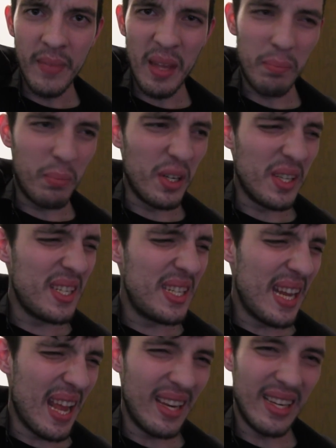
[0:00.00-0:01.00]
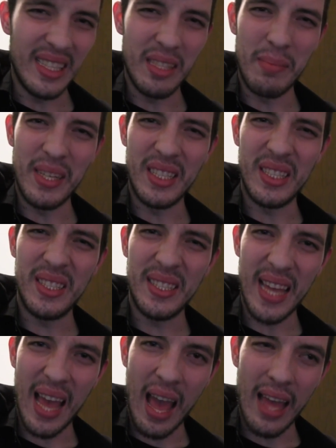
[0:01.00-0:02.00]
And pretending to be
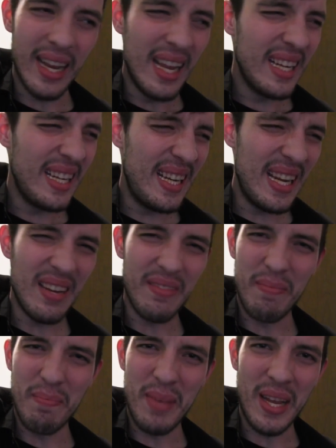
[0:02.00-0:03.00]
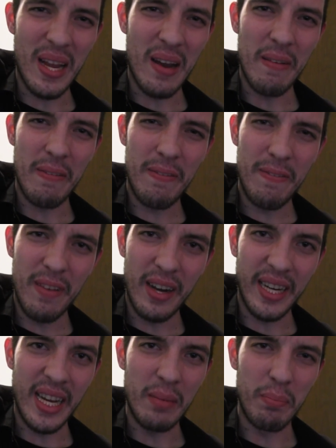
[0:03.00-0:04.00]
sad. Give me a
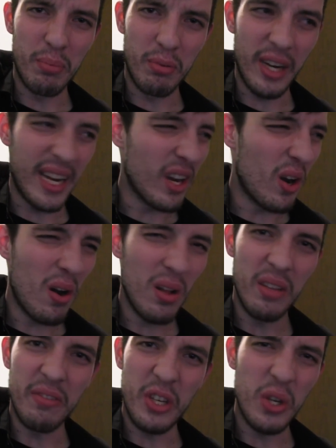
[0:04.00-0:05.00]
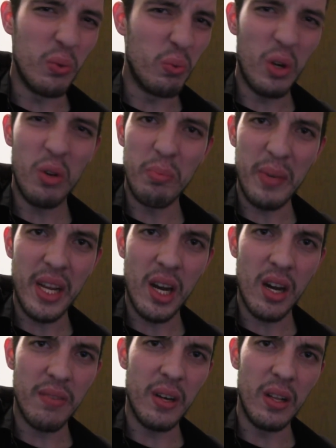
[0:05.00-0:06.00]
fucking break. All of you wrote me
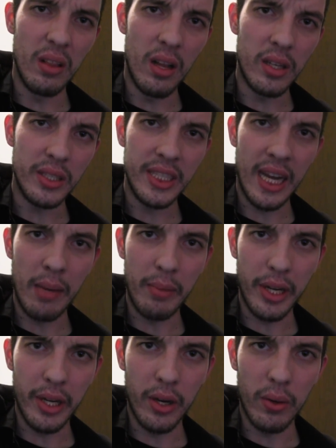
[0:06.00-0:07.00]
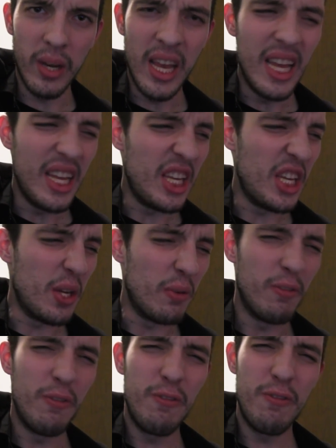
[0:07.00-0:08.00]
off a long time ago. You
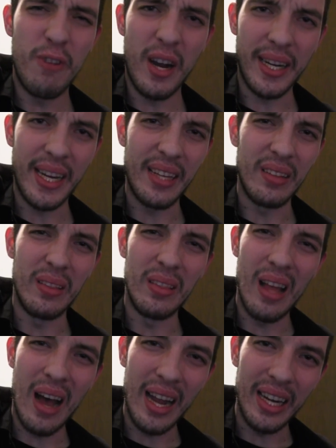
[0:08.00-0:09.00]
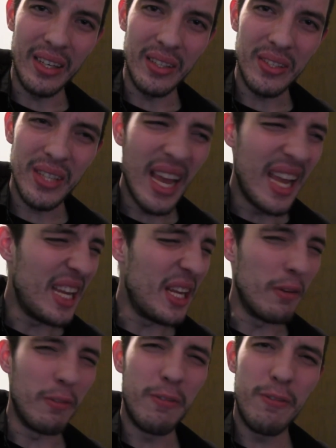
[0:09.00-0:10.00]
fucking liars.
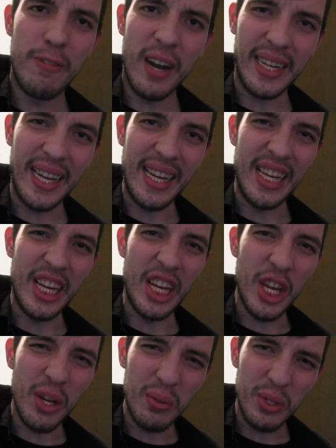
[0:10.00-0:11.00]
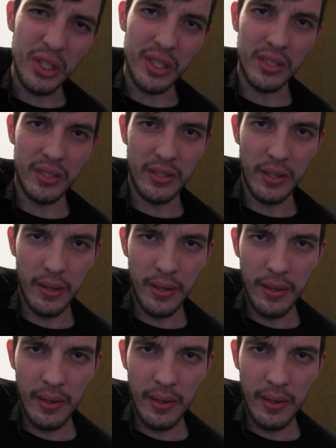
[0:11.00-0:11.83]
You fucking users.